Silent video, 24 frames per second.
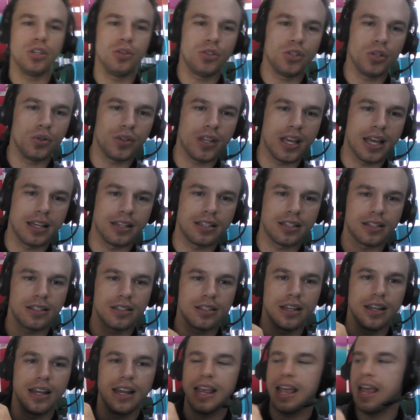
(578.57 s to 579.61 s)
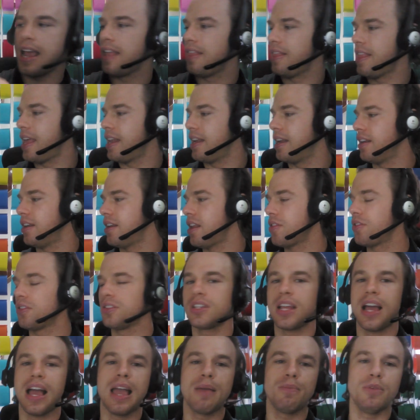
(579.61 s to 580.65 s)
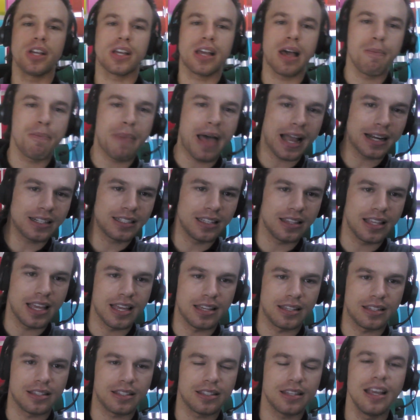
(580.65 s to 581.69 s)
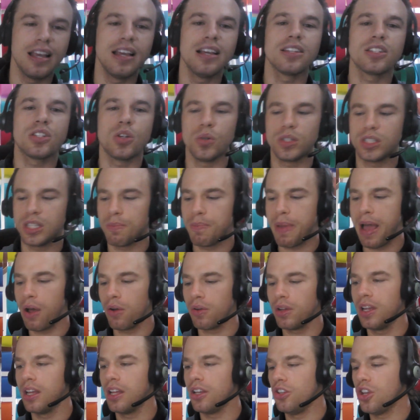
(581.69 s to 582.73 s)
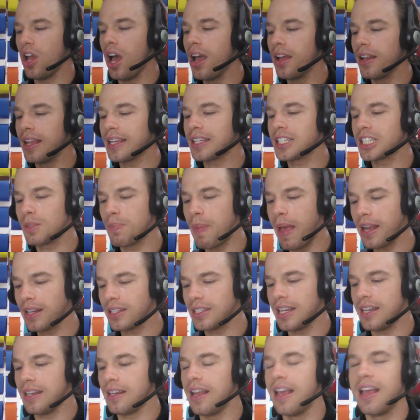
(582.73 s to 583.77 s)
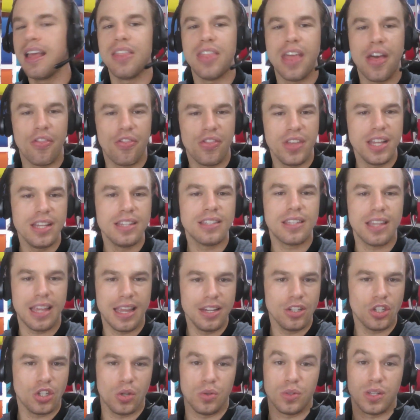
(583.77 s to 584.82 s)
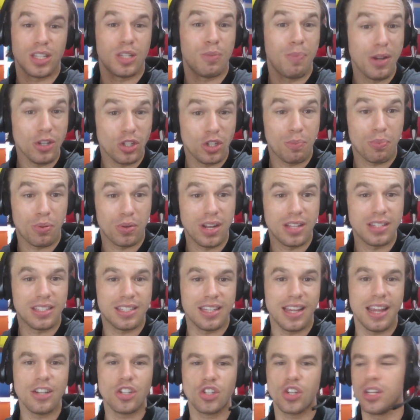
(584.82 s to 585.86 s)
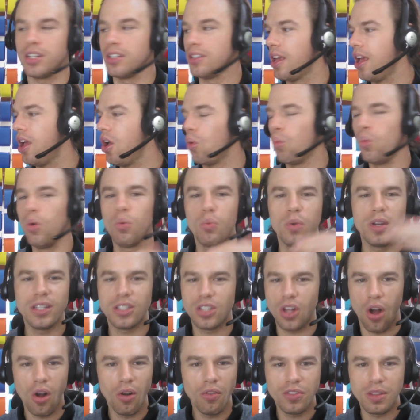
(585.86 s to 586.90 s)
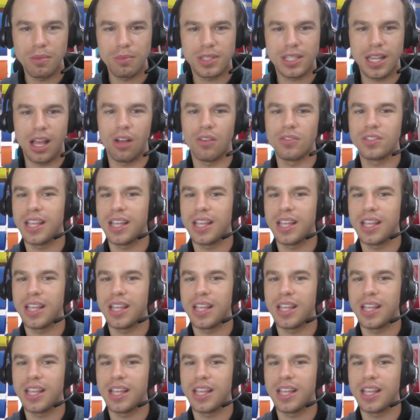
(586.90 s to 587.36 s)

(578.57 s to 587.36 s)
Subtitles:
do this. And then at another time, you come back to this. So it's about not expecting that these issues, especially pronunciation, will resolve themselves